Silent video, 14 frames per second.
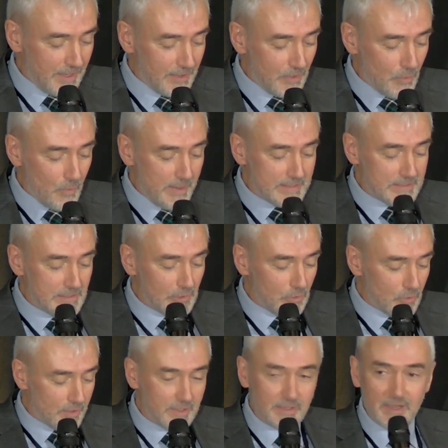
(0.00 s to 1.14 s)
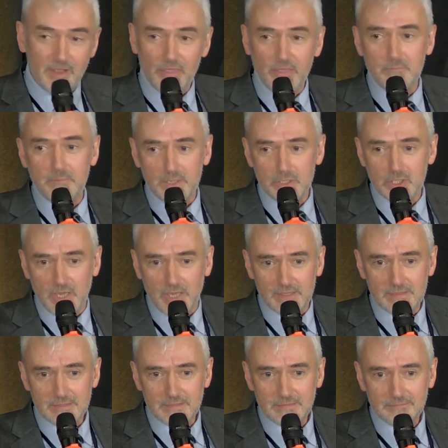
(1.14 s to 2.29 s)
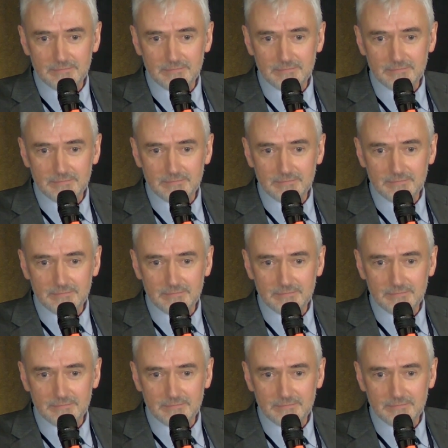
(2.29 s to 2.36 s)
I always look at the budget.